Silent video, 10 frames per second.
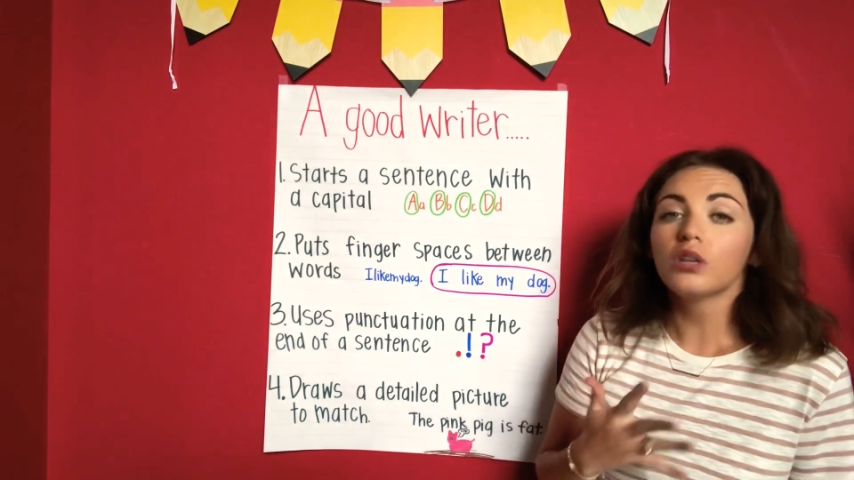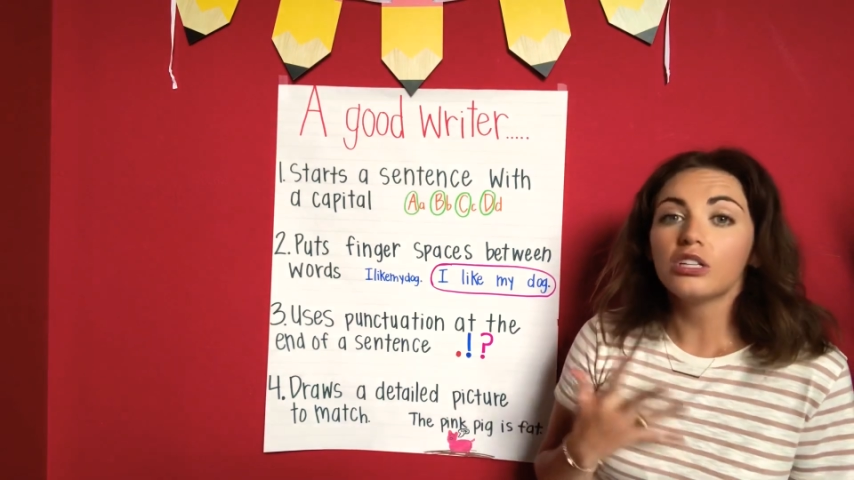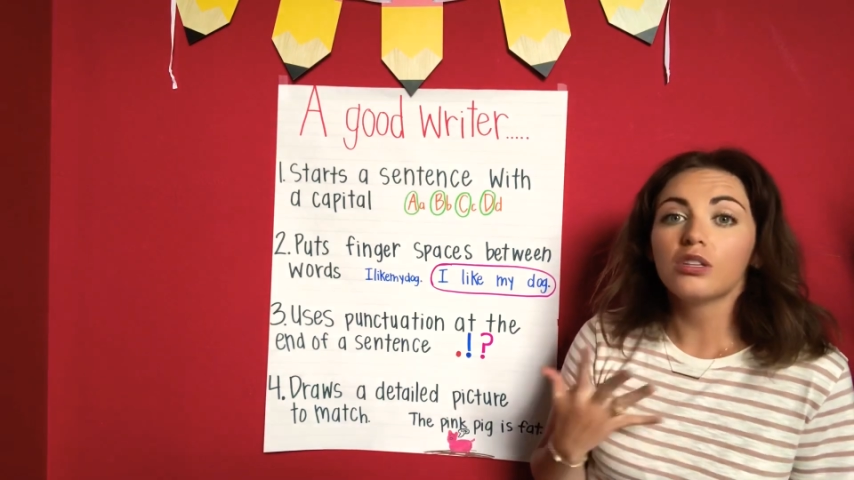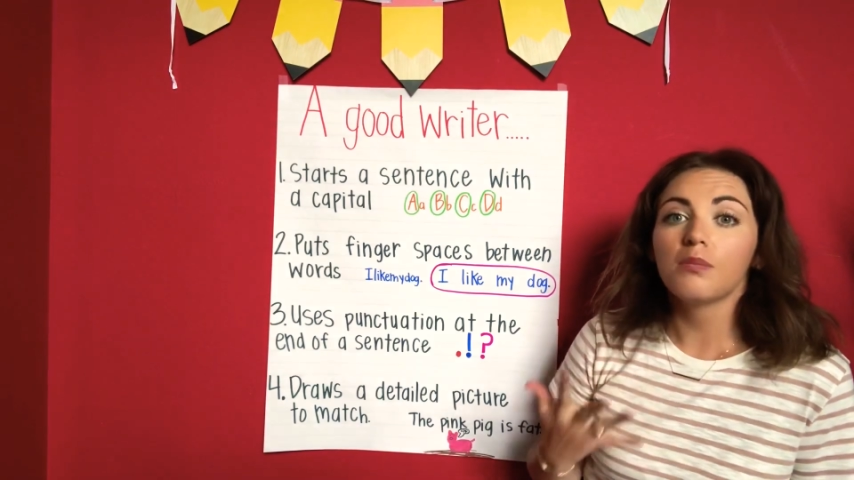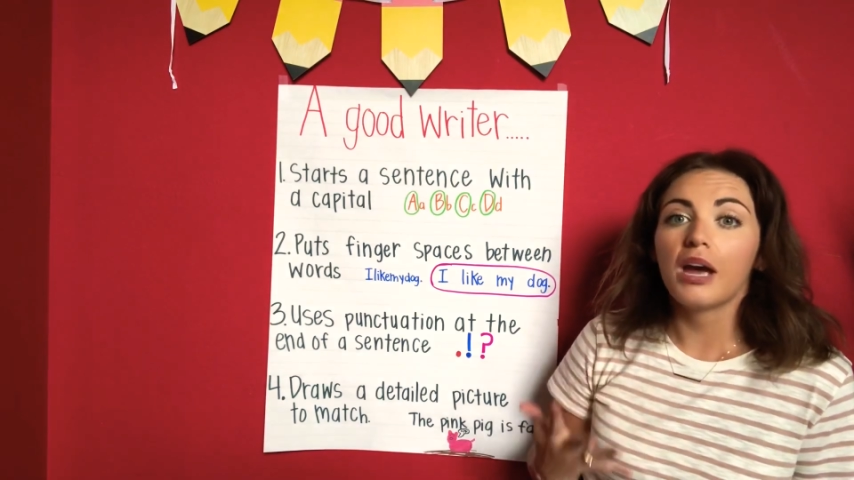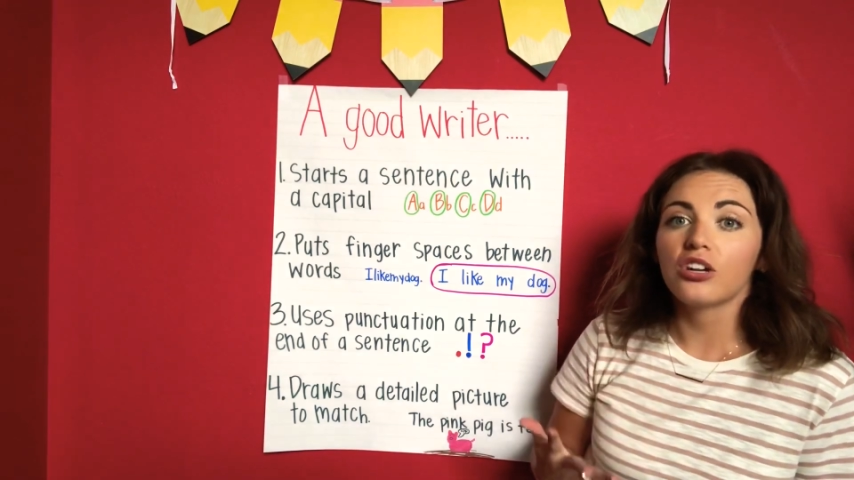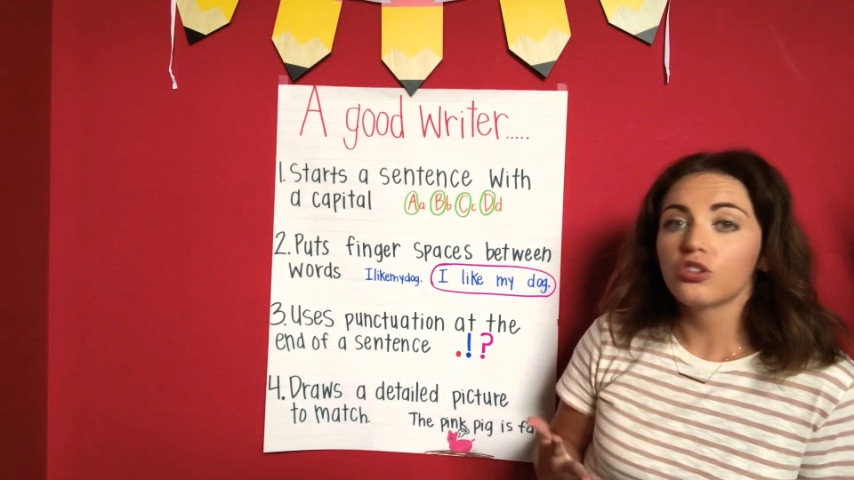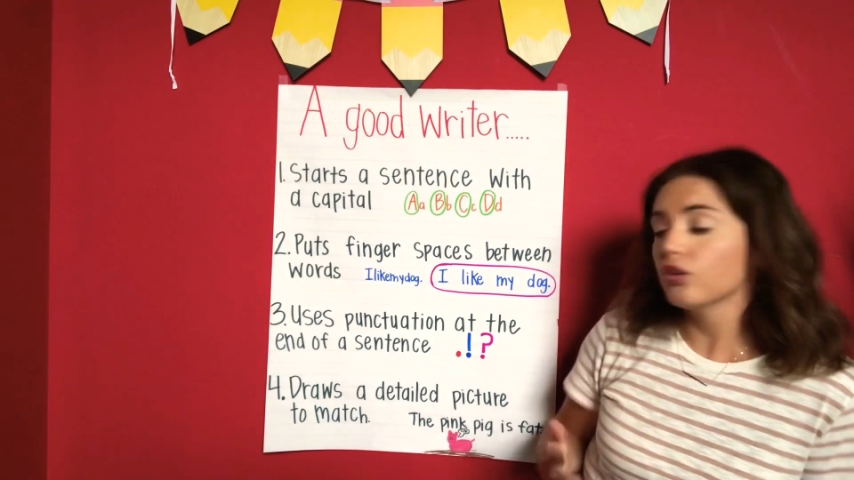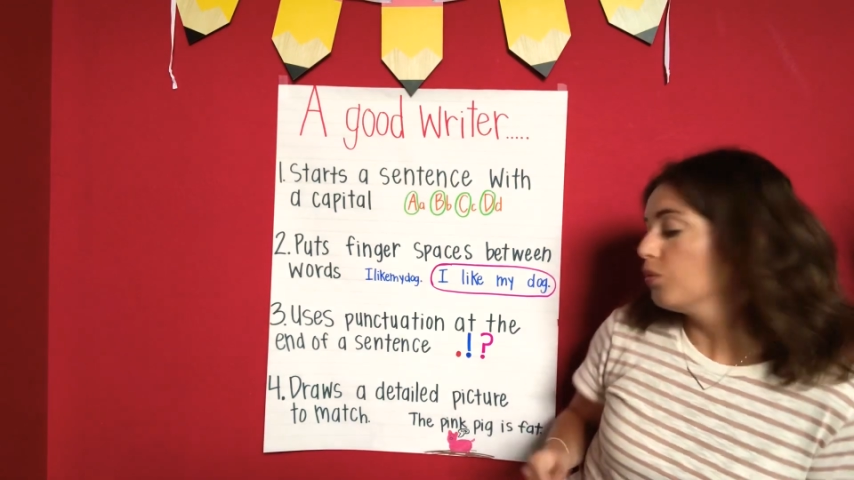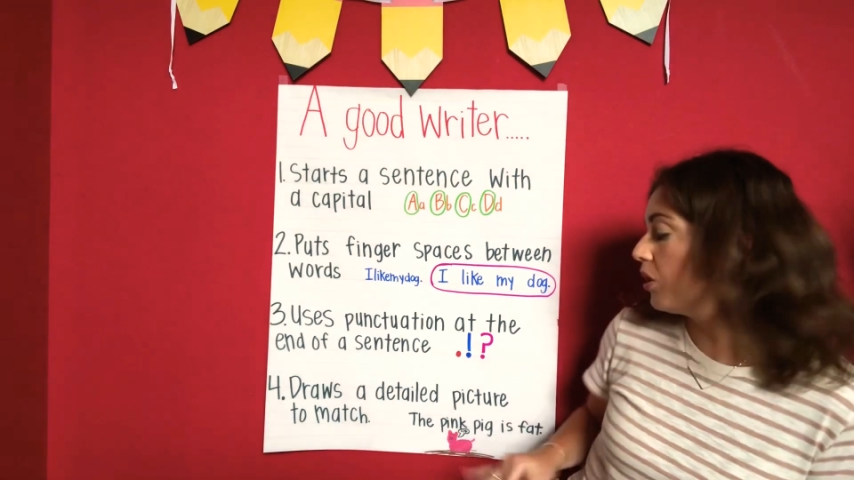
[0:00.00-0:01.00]
or to match
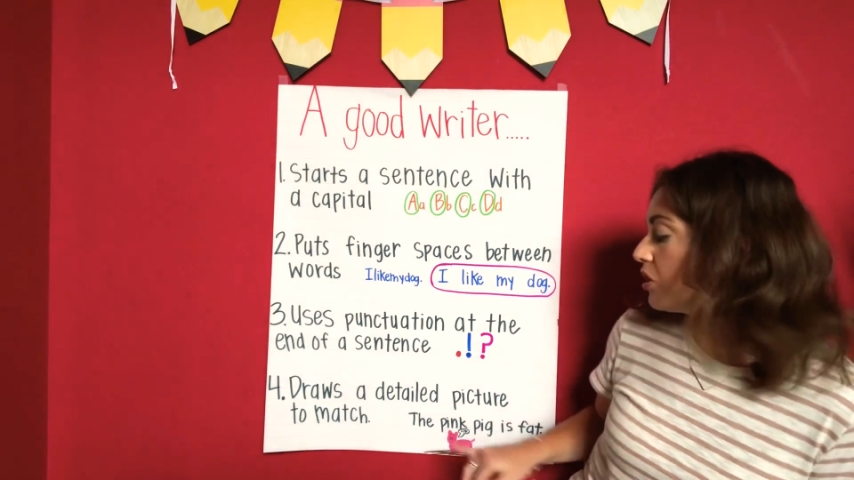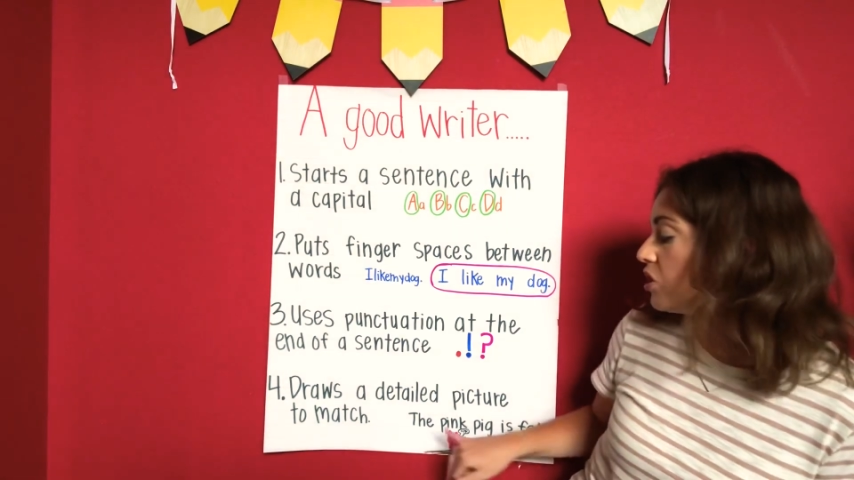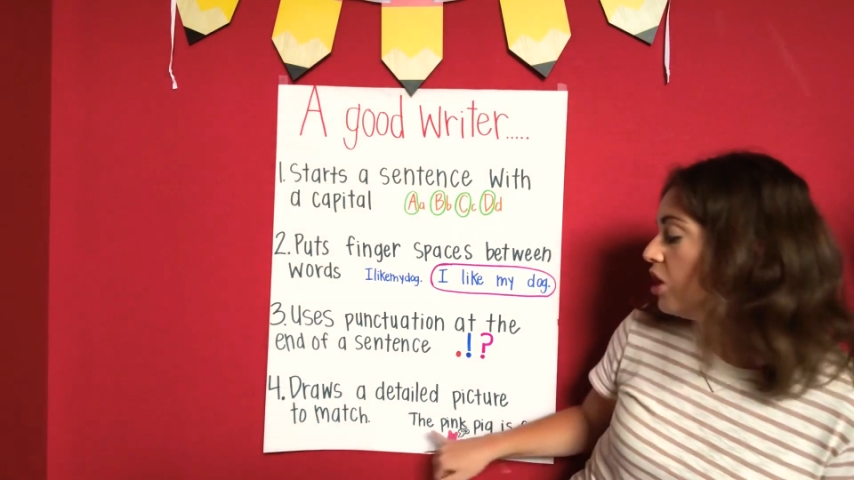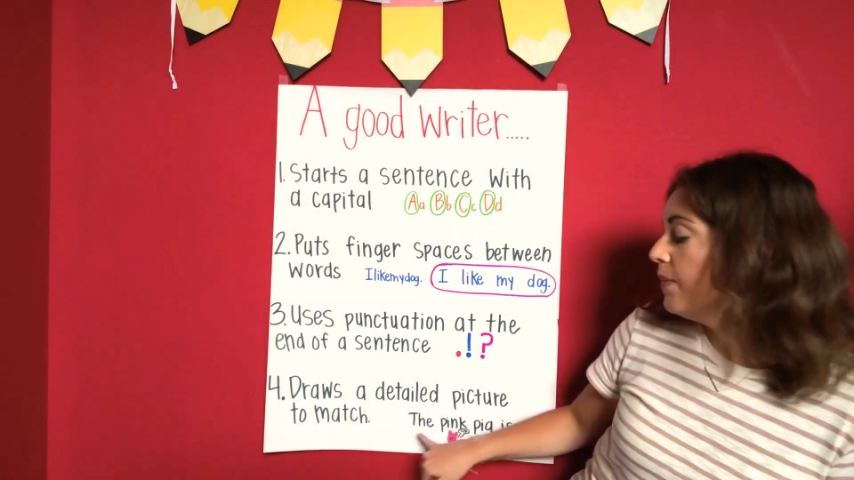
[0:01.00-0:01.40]
their words.